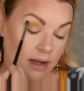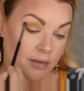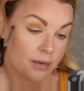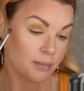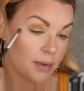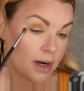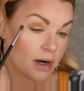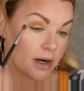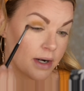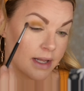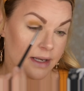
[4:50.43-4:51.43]
outer
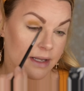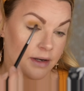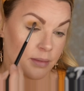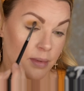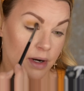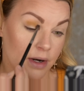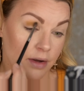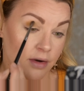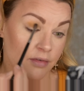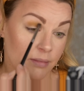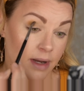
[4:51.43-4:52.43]
part and inner part
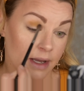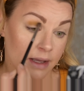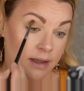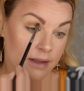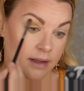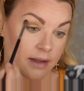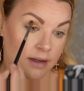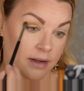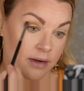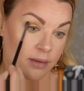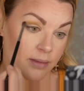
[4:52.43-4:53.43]
of my
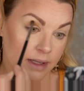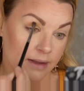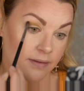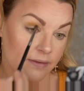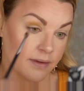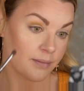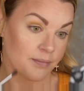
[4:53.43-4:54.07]
crease.